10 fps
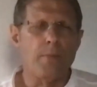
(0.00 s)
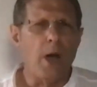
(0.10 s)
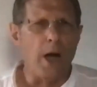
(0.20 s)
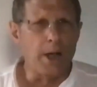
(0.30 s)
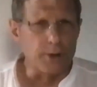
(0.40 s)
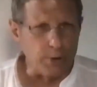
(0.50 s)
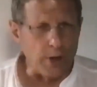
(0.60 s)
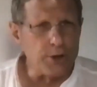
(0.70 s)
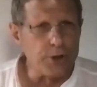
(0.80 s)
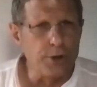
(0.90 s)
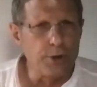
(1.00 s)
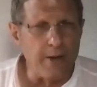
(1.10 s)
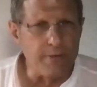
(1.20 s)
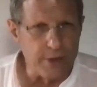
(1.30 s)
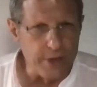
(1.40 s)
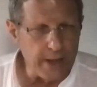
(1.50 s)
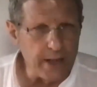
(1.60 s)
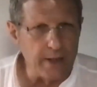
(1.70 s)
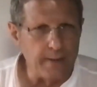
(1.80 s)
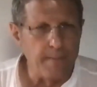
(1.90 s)
I trust you have
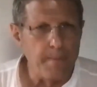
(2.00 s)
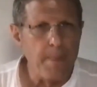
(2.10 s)
seen